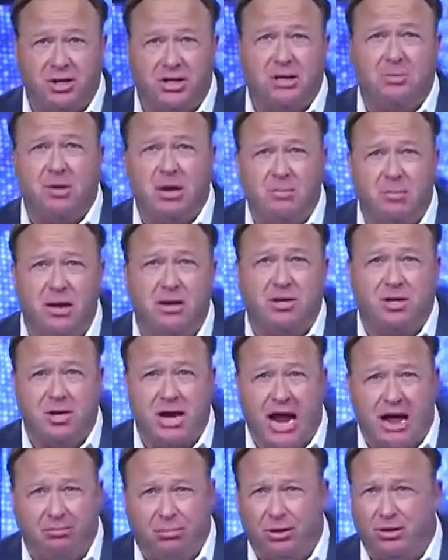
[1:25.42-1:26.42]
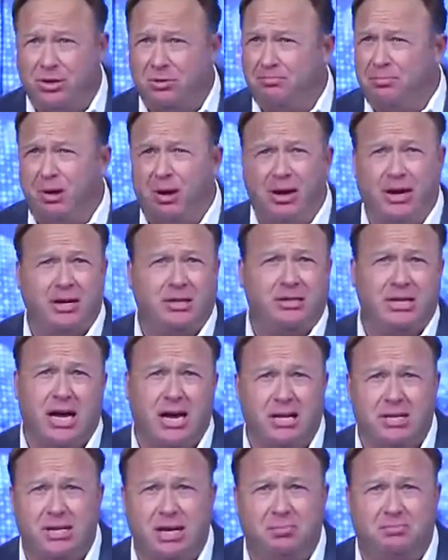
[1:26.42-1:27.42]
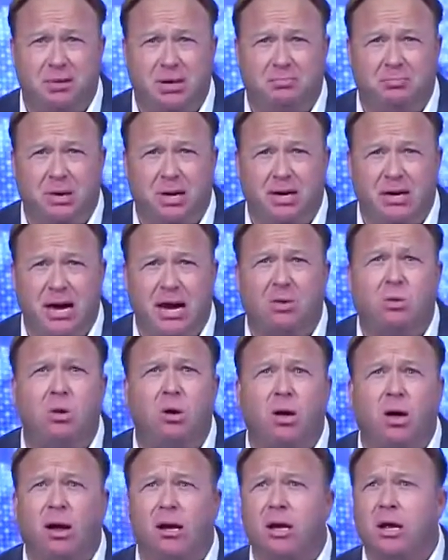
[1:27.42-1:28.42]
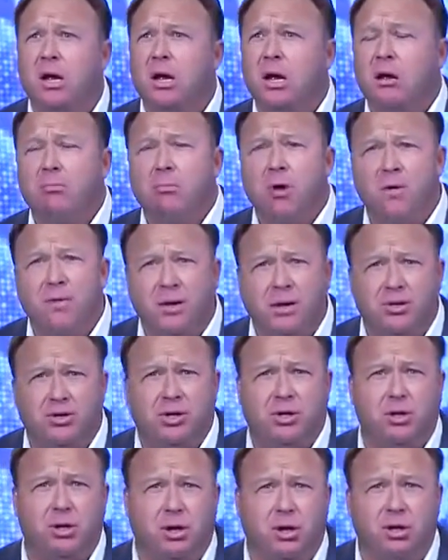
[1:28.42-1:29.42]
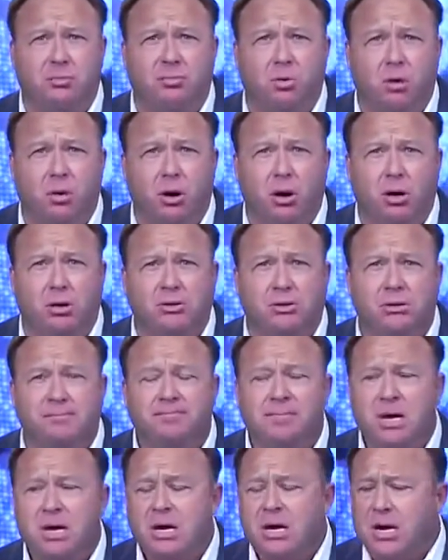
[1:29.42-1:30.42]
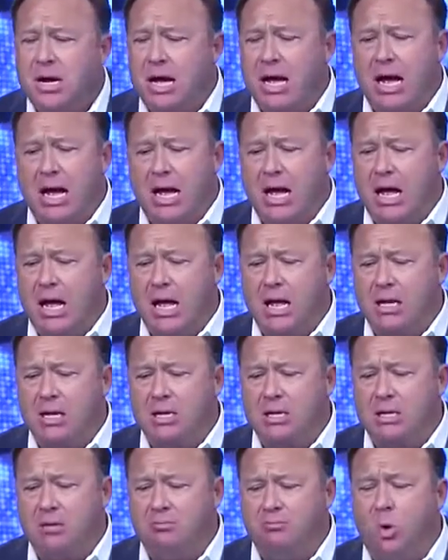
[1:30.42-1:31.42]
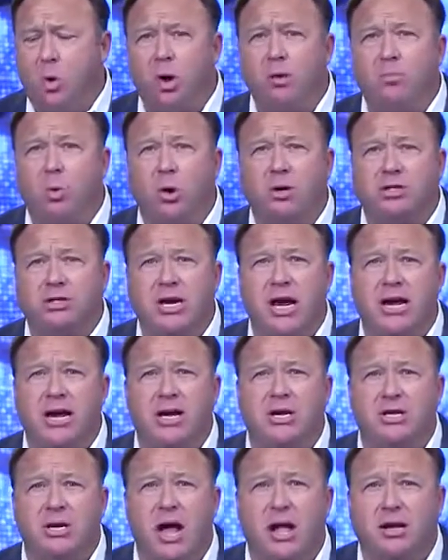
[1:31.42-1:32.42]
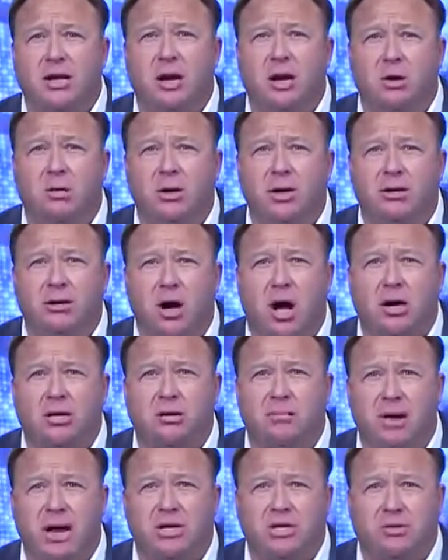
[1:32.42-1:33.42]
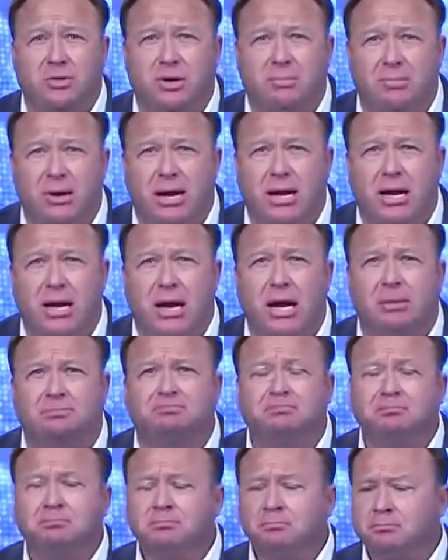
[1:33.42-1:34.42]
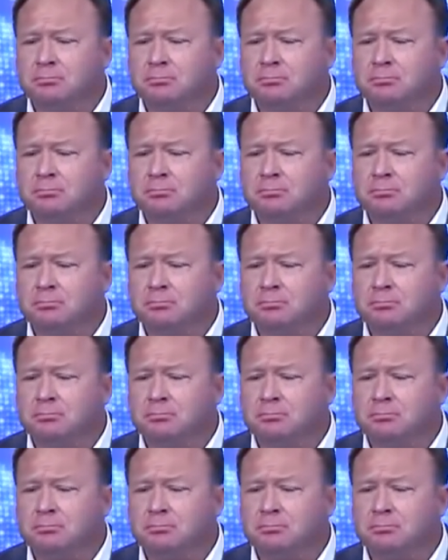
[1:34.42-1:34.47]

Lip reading: system that had been established, pulling us out of TPP day one, moving to secure the borders, more and more saying he's not going to only talk to mainstream media,